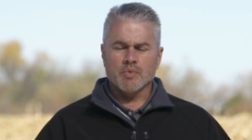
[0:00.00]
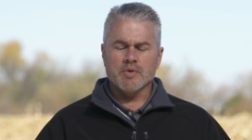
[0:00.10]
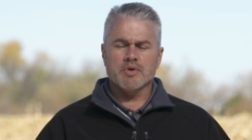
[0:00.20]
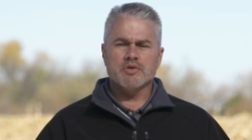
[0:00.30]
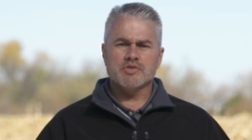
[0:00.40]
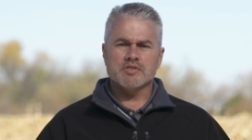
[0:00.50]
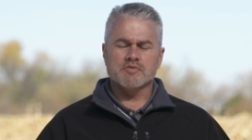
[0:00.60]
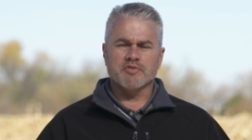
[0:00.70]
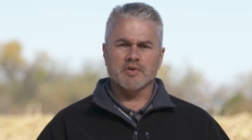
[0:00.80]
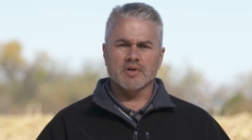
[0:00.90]
we were using
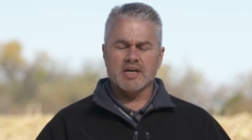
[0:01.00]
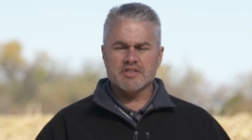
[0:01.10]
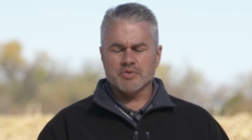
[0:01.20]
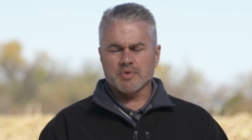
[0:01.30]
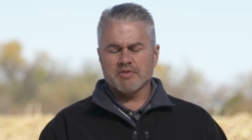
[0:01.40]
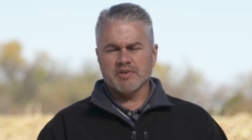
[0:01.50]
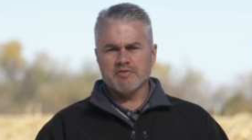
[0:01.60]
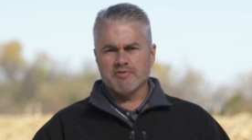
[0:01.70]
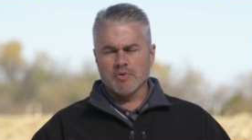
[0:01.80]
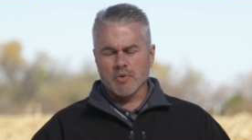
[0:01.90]
some fertilizer
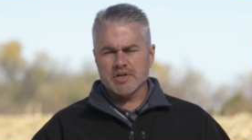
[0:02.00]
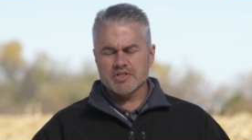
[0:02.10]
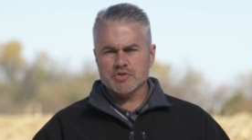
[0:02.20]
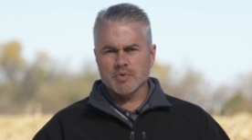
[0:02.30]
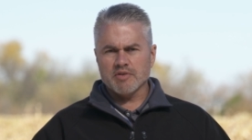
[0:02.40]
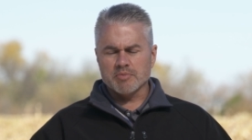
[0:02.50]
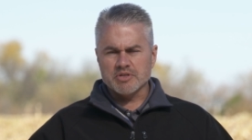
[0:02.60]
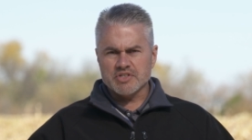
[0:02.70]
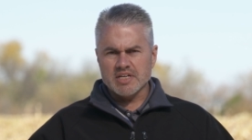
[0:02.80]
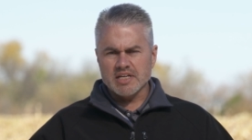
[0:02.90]
roughly four inches away from
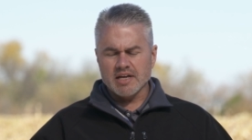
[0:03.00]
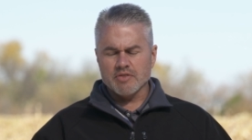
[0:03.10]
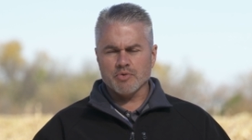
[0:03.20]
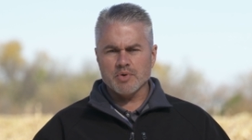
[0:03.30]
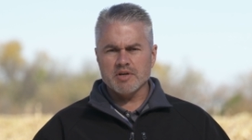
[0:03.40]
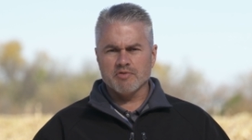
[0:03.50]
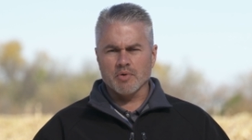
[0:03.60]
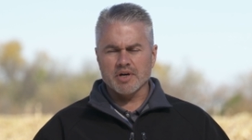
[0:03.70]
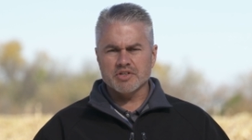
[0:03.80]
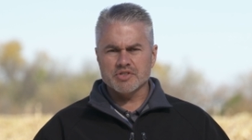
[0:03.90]
the seed and three to
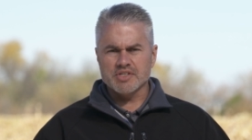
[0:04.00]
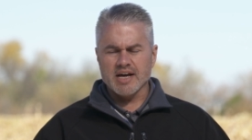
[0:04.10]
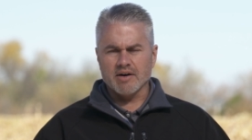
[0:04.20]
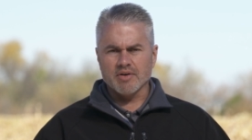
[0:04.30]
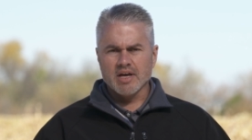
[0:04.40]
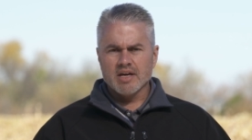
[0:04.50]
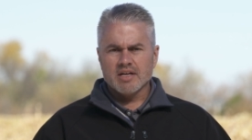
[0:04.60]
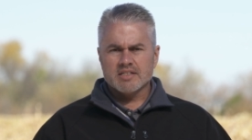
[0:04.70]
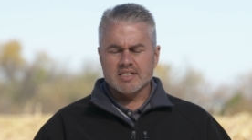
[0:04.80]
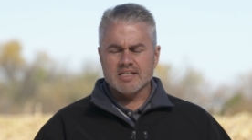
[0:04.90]
four inches down.
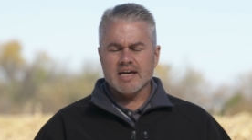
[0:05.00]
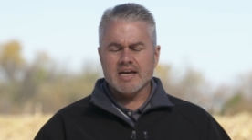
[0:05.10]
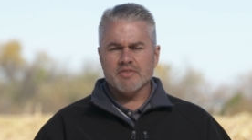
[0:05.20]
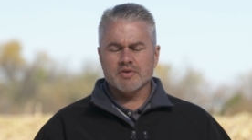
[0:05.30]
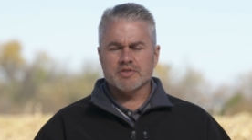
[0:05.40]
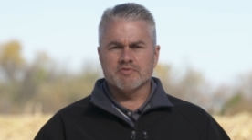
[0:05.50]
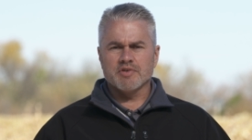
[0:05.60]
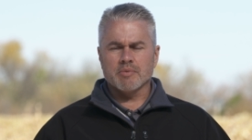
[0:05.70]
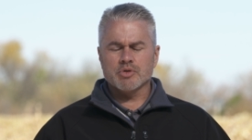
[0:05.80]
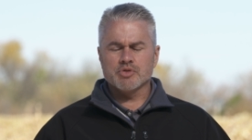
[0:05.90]
Today there are some
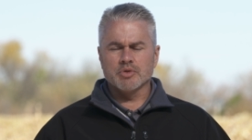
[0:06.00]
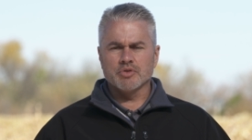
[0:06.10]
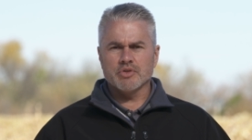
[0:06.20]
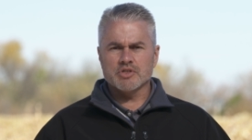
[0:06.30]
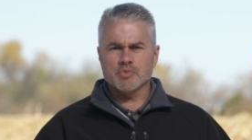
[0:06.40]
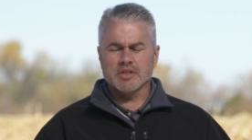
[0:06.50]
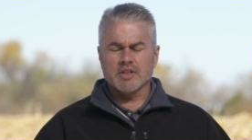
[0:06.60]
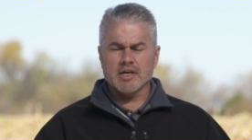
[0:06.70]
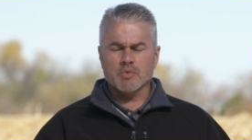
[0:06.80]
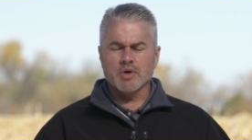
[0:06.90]
farmers who will do this with
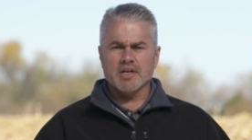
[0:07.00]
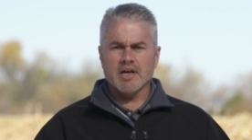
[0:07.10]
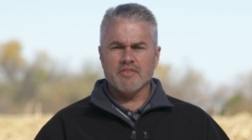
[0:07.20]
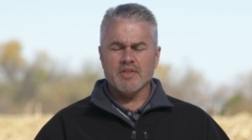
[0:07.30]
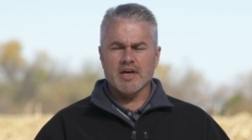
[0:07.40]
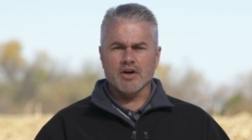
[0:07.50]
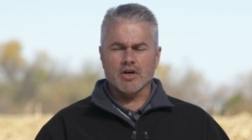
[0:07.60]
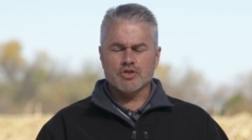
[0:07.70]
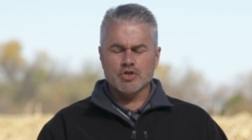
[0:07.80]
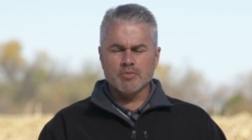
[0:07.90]
liquid and they
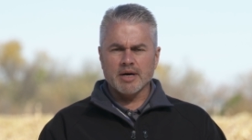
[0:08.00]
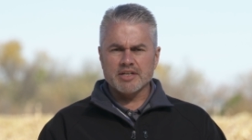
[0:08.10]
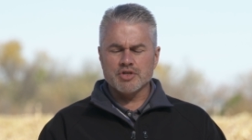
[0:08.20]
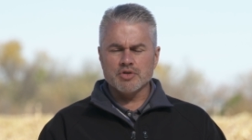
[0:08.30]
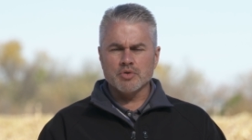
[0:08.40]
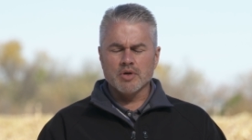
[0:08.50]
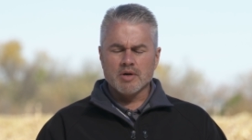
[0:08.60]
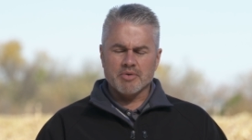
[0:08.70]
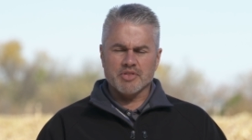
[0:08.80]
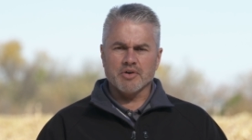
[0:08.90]
are two by two,
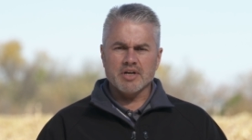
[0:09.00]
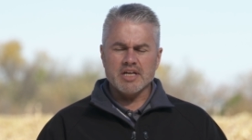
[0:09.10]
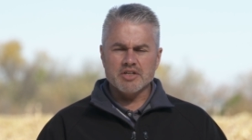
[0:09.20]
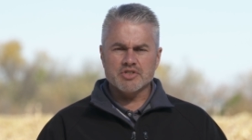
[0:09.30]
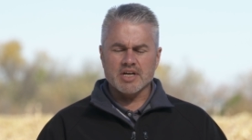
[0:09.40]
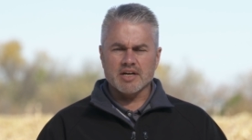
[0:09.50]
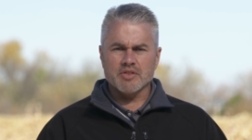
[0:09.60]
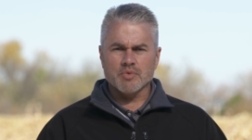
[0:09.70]
but they're on each side of